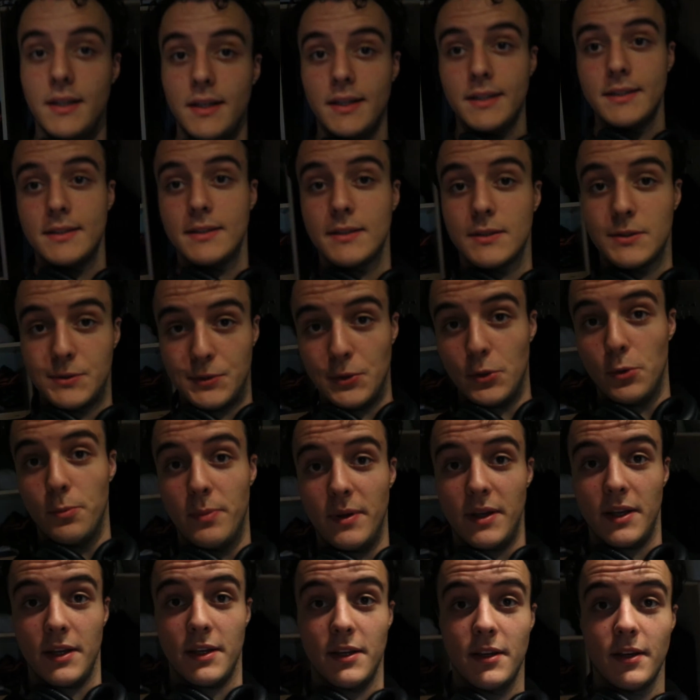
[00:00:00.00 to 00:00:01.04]
it's too
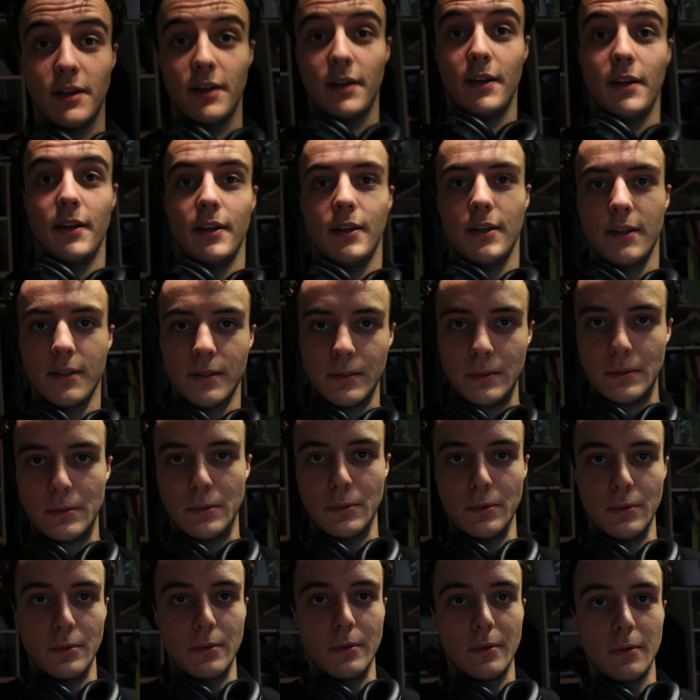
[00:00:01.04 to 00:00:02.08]
big
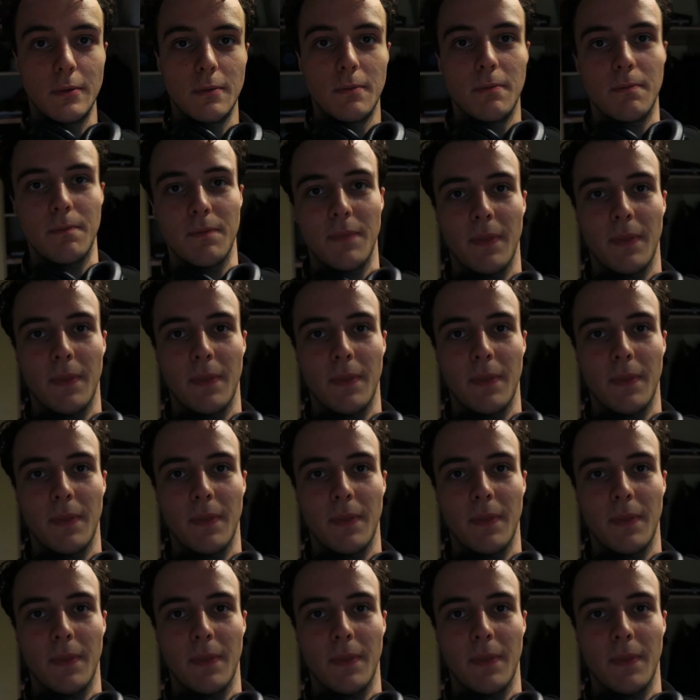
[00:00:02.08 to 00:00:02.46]
to